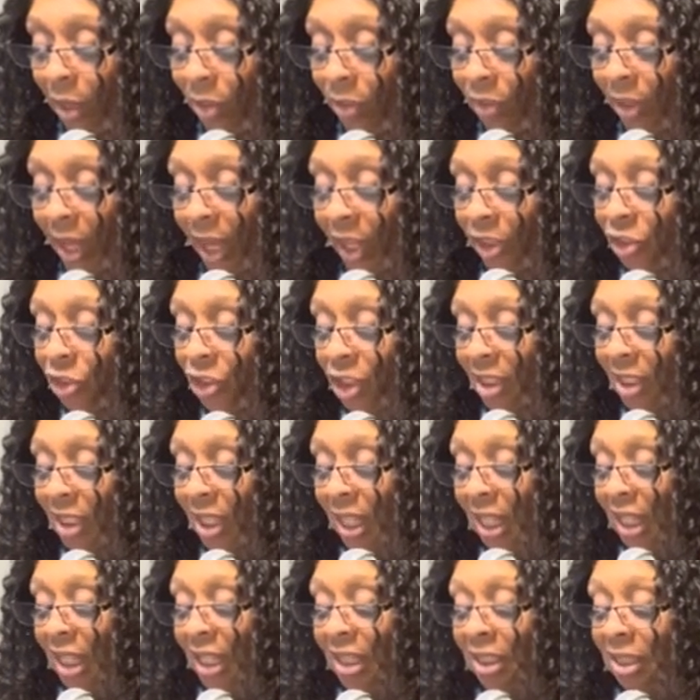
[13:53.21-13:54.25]
That's just
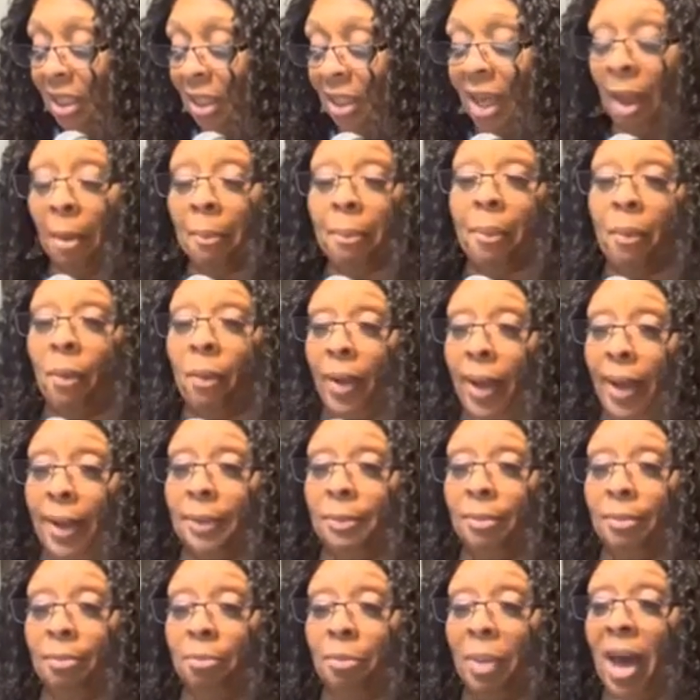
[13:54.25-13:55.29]
getting to that point.
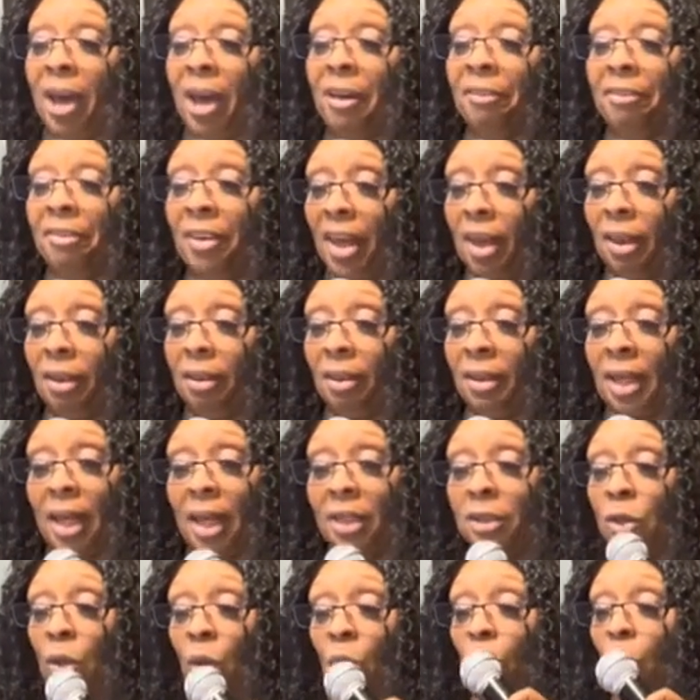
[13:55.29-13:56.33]
By faith.
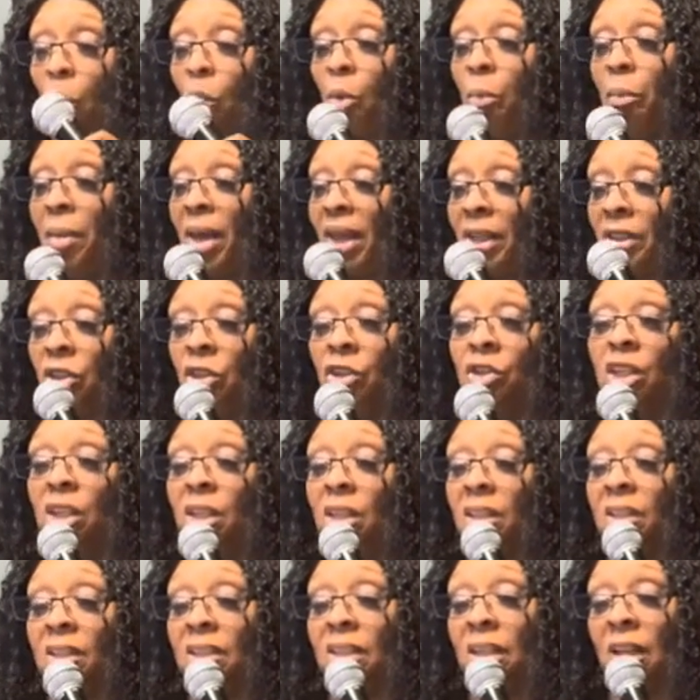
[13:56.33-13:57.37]
That's a whole message
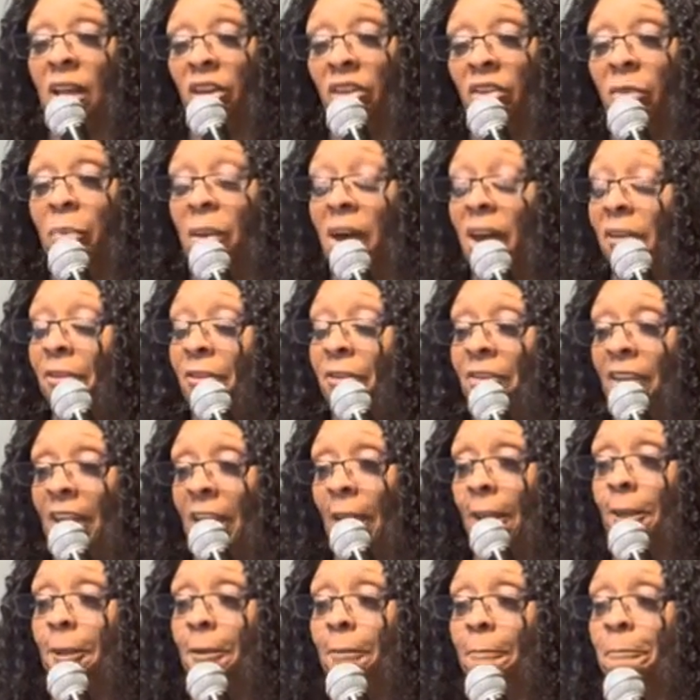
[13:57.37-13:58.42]
in itself, by
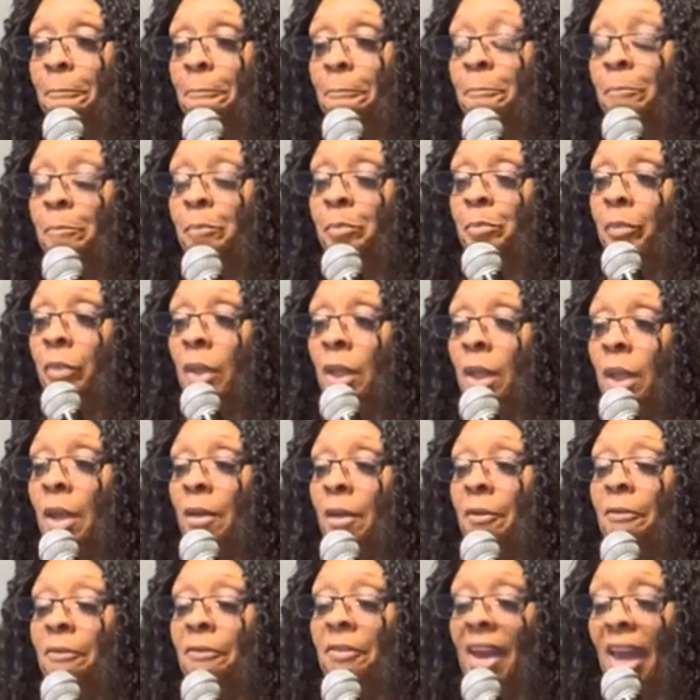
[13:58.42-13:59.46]
faith. Amen.
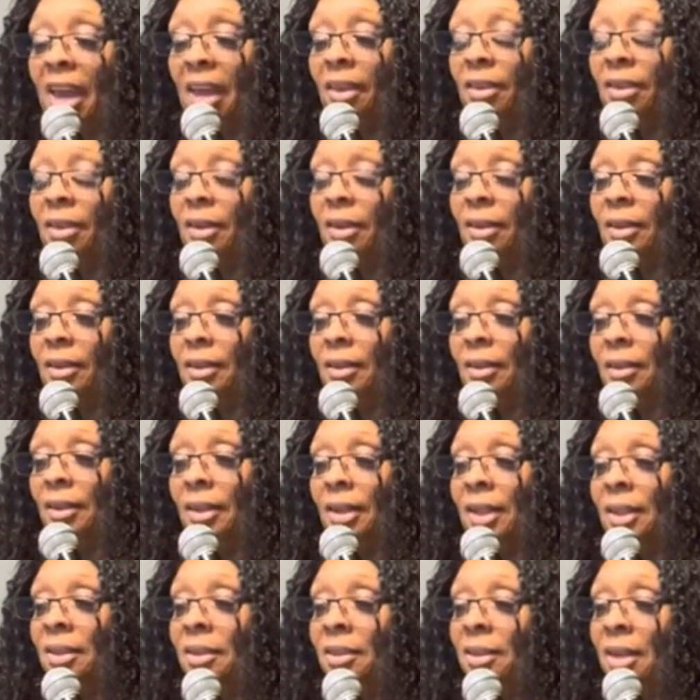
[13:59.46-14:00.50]
Faith
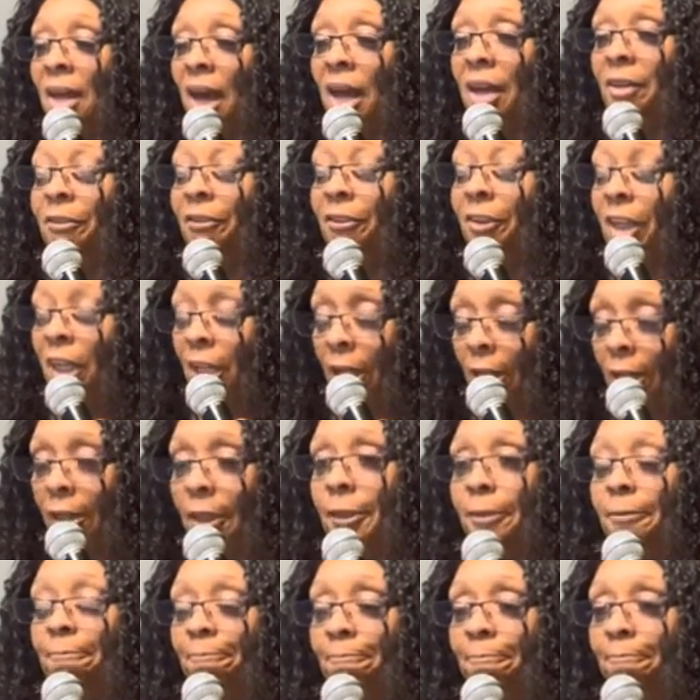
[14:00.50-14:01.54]
is not
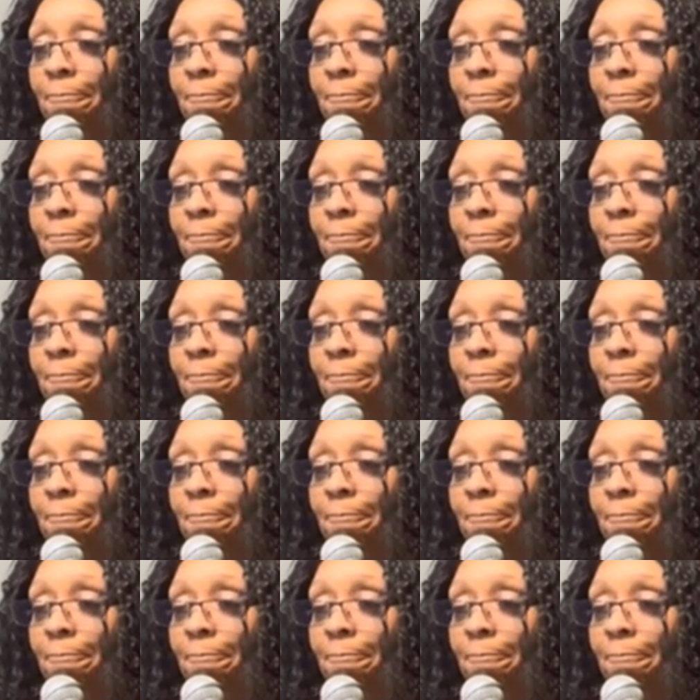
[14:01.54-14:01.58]
fear.